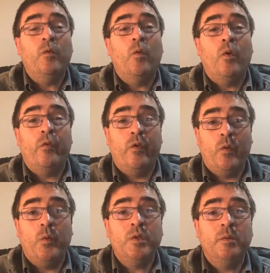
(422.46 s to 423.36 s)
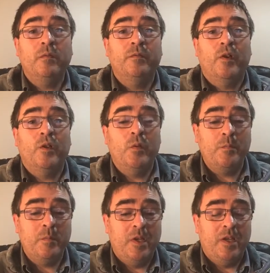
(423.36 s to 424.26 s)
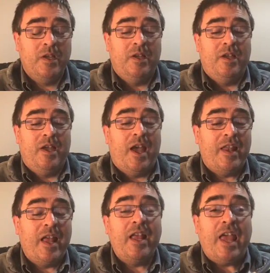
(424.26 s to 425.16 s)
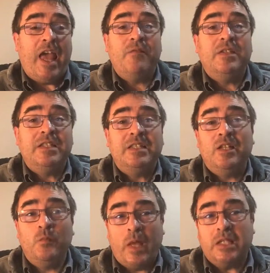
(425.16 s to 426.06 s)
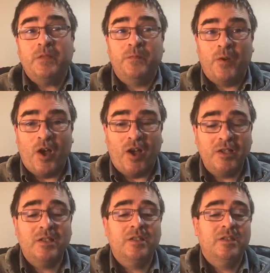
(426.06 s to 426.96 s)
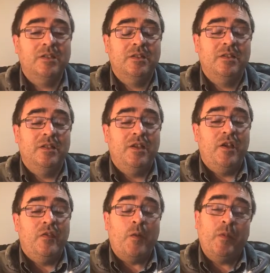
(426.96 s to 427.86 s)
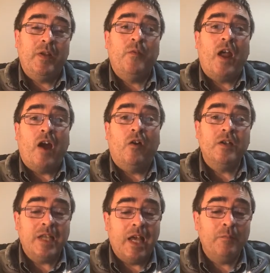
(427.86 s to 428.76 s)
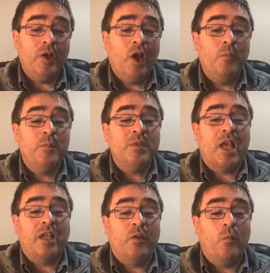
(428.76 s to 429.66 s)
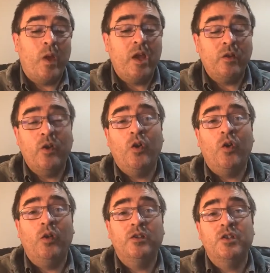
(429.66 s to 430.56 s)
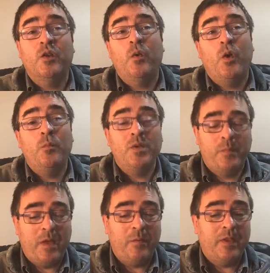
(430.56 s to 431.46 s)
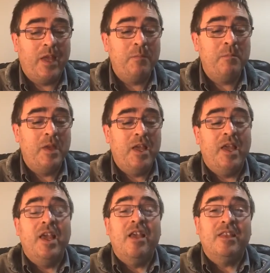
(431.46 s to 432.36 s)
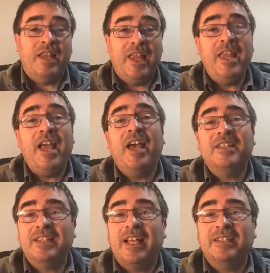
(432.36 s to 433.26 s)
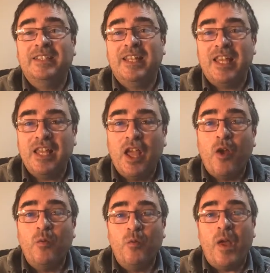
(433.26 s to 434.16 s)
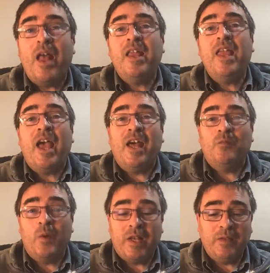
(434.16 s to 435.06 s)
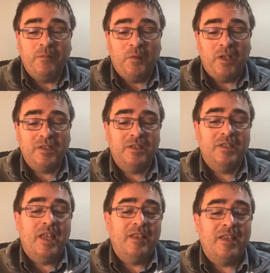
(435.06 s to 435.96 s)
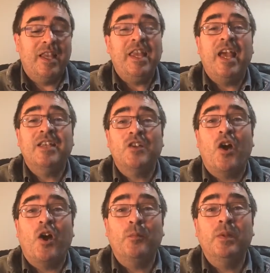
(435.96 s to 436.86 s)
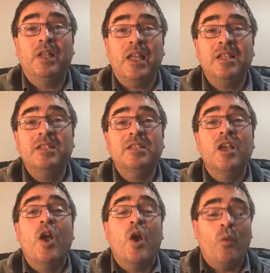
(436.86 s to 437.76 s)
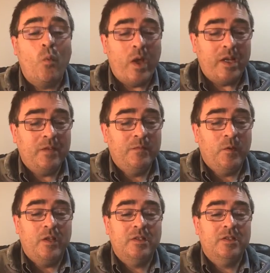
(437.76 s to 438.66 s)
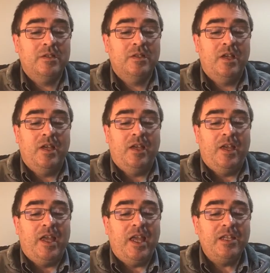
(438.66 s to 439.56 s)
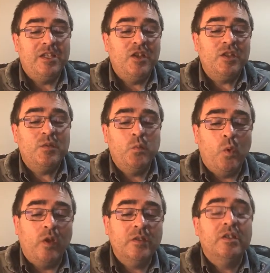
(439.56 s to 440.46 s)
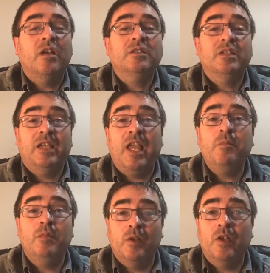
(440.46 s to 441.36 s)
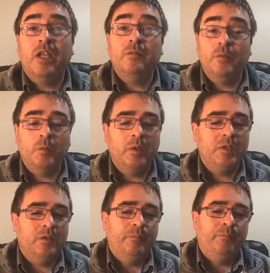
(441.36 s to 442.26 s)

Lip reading: for those who will follow Him. And that heaven still waits for us. That whenever our time comes and that we are called to go home to be with Him, that He has that city ready and waiting for us. That He has our place waiting for us. He just wants us to keep looking forward.